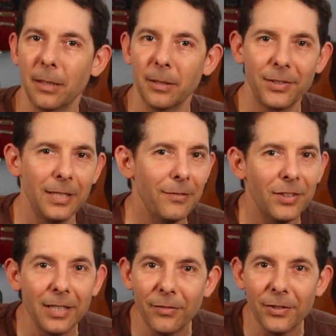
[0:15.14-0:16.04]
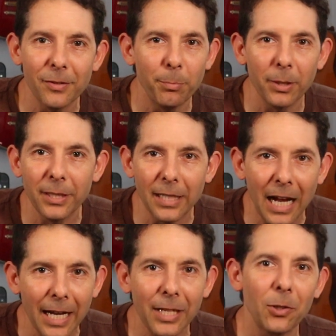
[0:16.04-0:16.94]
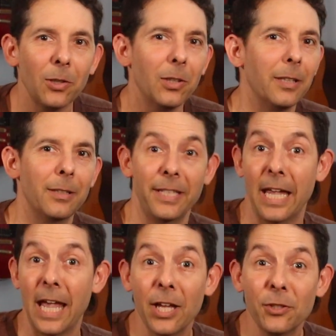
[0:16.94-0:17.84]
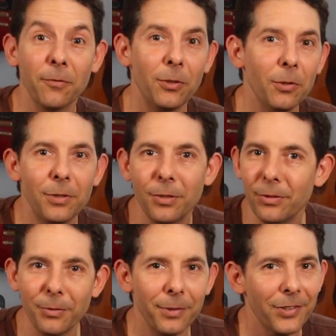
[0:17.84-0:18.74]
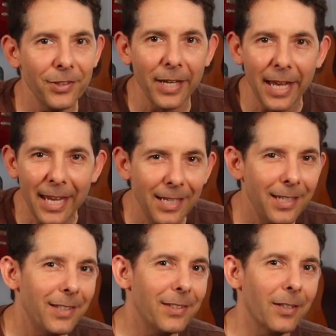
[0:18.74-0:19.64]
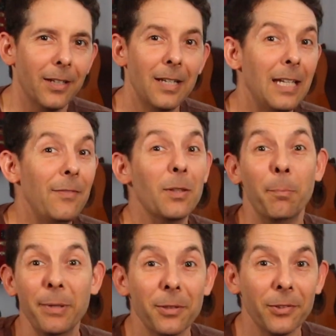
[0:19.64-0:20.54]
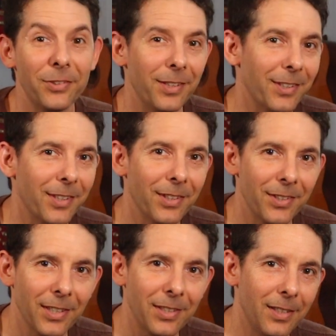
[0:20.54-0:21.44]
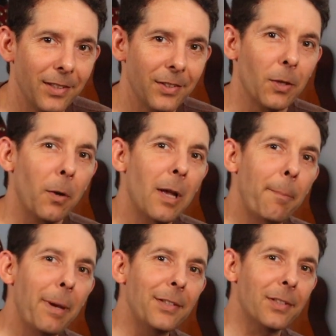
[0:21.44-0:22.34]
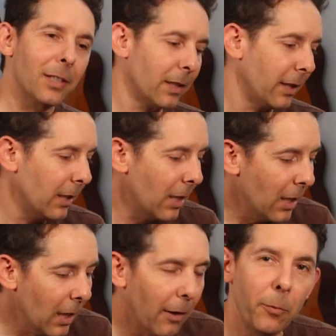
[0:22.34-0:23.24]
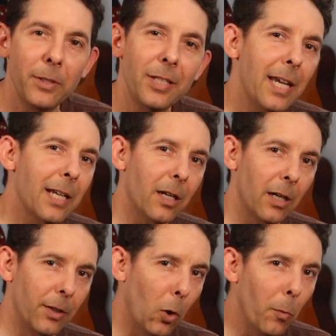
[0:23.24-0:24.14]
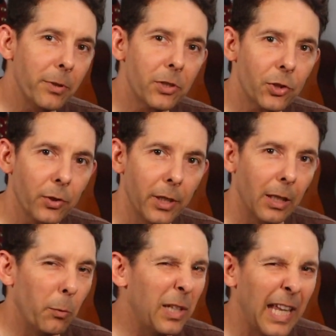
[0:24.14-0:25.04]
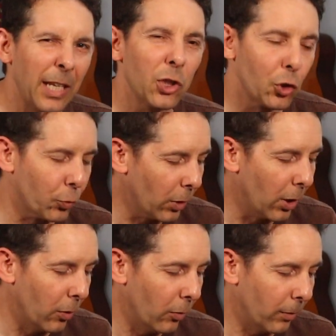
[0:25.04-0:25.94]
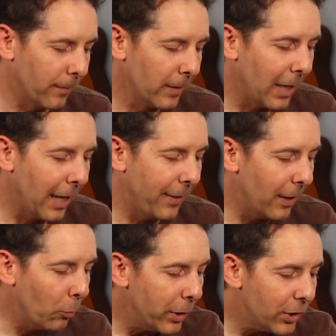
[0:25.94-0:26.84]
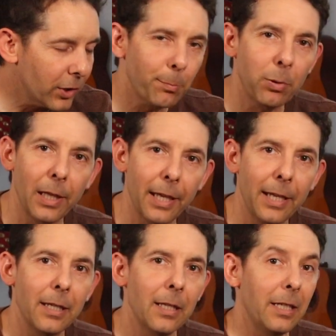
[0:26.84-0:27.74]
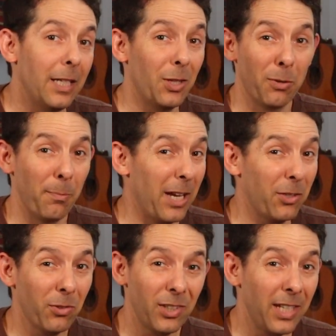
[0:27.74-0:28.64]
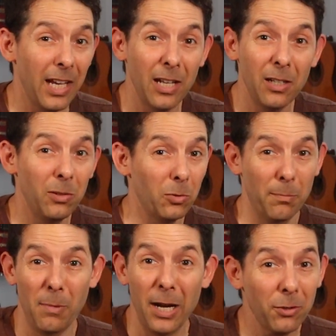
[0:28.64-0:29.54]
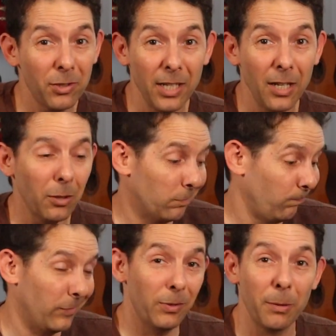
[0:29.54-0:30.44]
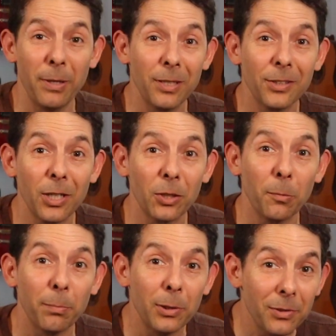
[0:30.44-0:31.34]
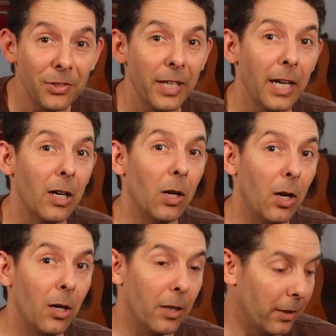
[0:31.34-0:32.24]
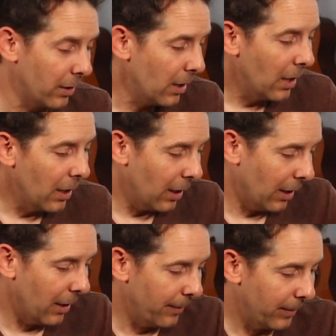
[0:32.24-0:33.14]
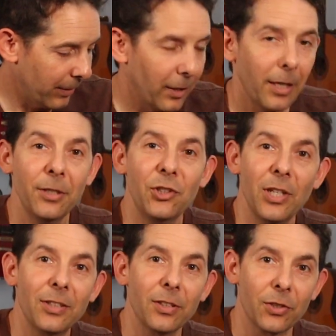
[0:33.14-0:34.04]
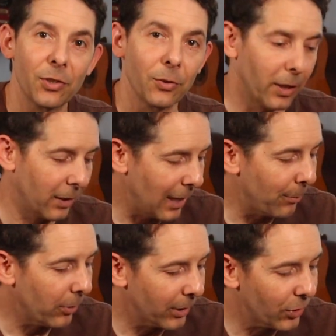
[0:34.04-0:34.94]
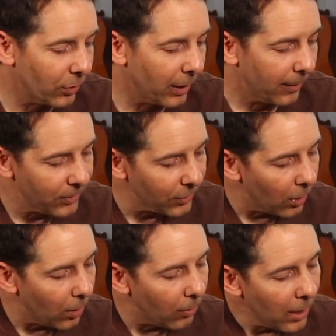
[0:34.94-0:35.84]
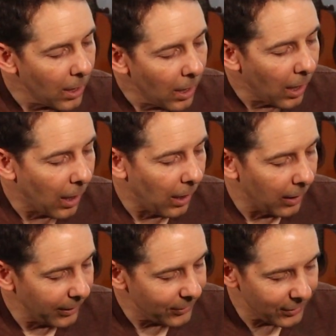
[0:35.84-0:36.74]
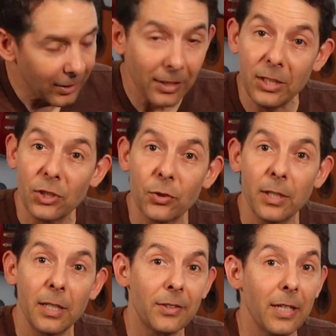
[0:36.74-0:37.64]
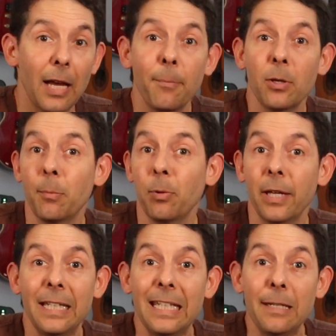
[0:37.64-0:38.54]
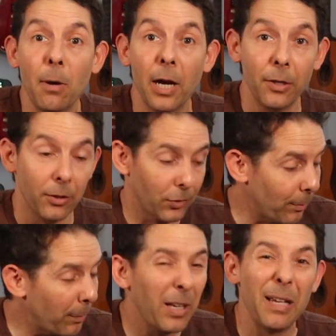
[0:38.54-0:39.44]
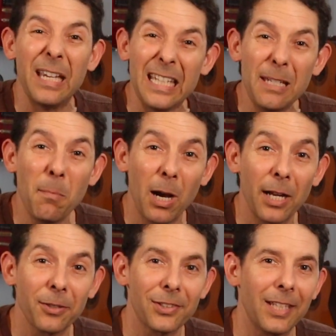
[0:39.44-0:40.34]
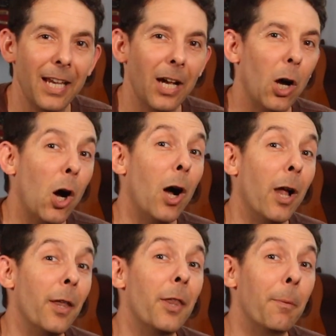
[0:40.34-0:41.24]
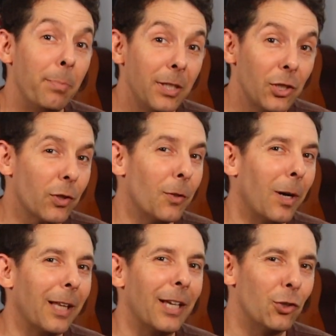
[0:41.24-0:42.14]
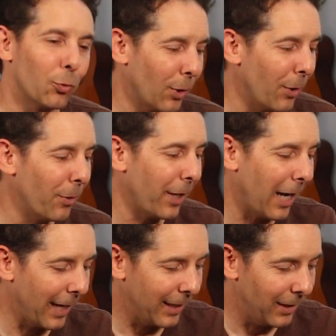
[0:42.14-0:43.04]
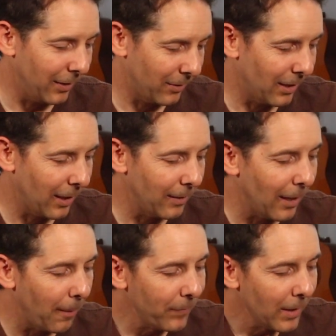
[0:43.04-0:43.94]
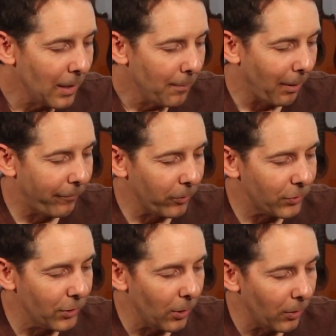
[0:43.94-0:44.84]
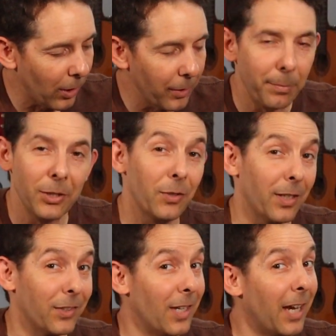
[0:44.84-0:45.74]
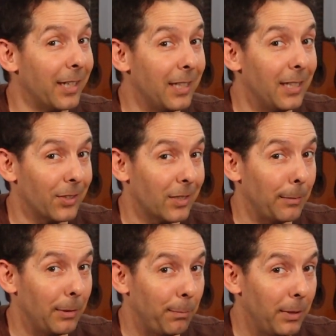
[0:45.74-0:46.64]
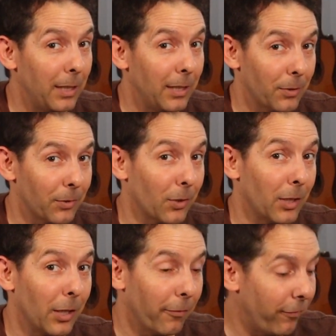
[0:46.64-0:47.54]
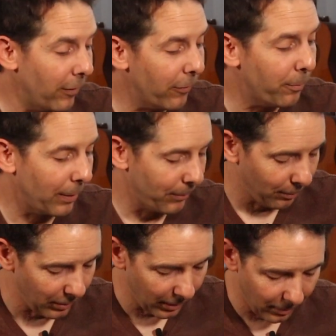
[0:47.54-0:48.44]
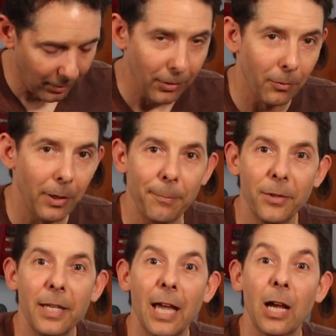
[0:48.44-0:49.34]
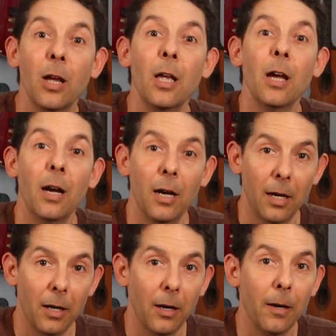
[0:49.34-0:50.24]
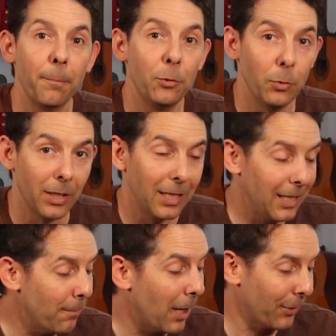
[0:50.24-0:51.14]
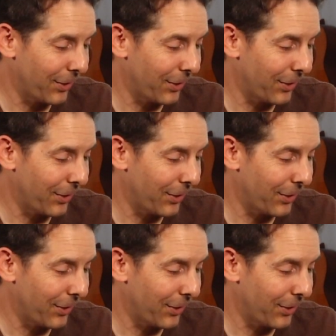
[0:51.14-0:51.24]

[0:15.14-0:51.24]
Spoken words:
Steve Stevens of Billy Idol and The Edge of U2 doing this in the 80s. Even the Beatles did this in the 60s. So basically, if we take an open string and we let it drone, and then we just play either a major scale or a minor scale or even a pentatonic or blues scale on an adjacent string, neighboring string. So let's take the E string. Say I'm going to play E minor. So I'm going to play an E minor scale on the B string while I drone the high E. Okay. Now my first note on the B string is not E. It's going to be B. So it's starting on the fifth, but I'm going to play all the way up the neck, doing an E minor